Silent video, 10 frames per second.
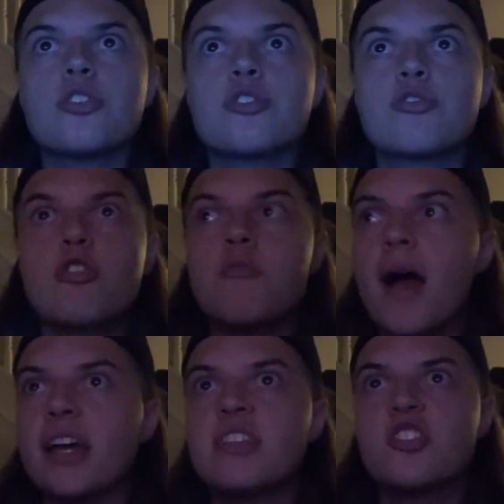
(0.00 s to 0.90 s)
Drew
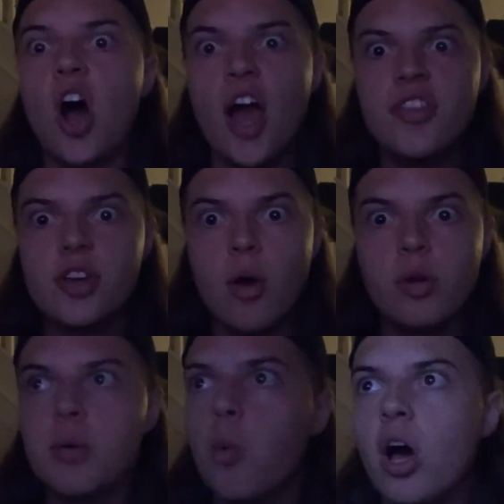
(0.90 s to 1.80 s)
McIntyre, the
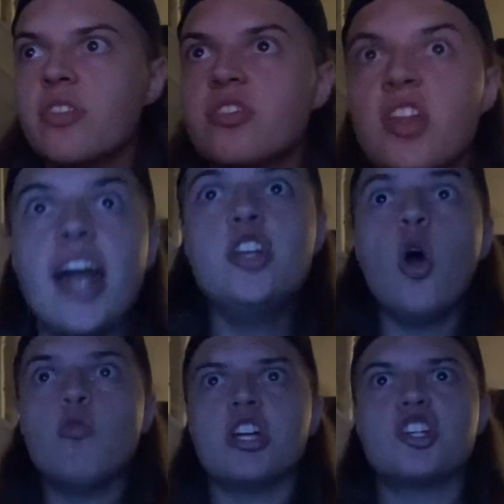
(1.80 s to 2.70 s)
only one standing
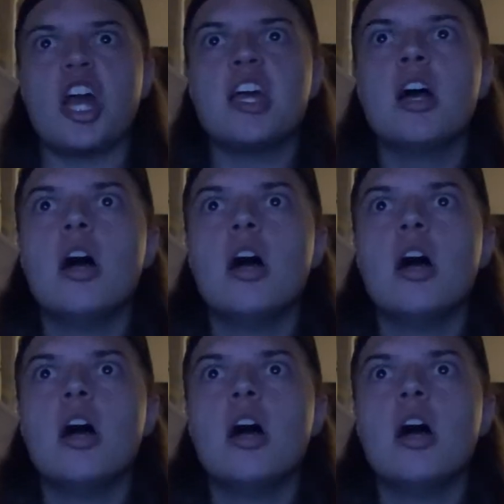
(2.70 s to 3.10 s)
over Ricochet.